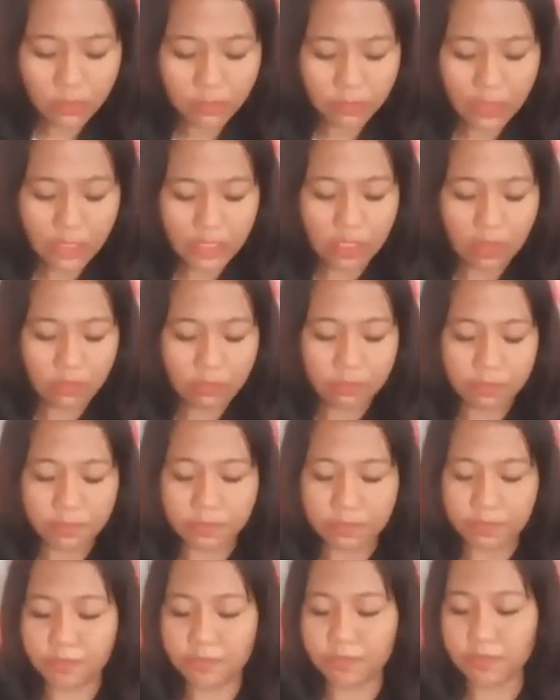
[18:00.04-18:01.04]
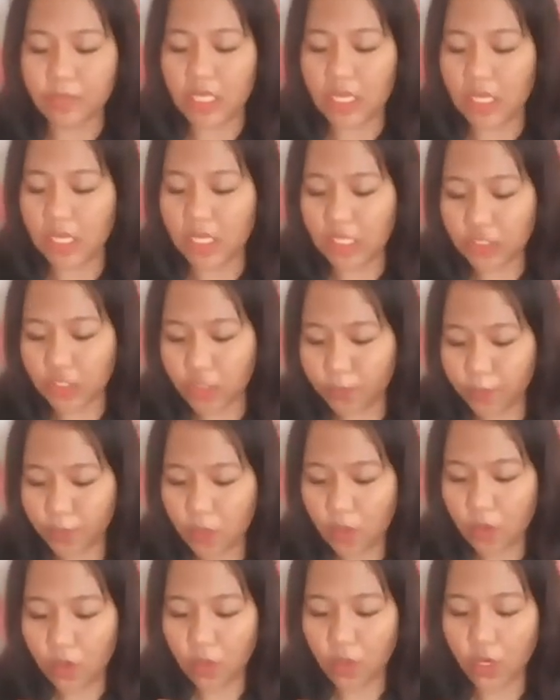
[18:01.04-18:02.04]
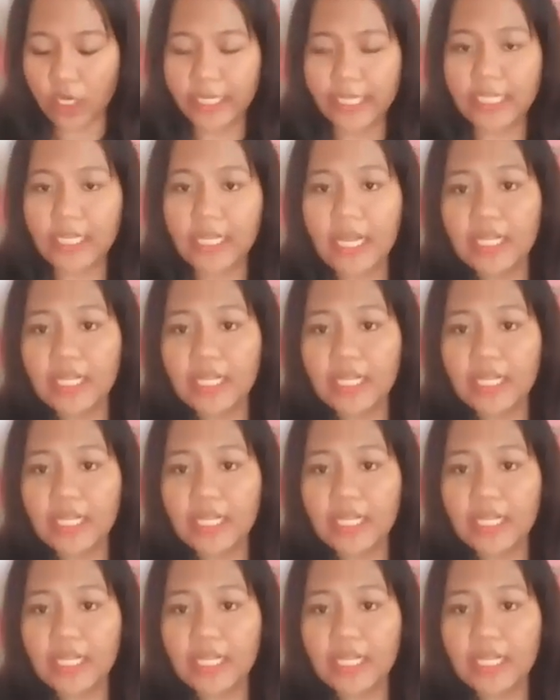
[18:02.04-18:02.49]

Parang, ito pong gorg,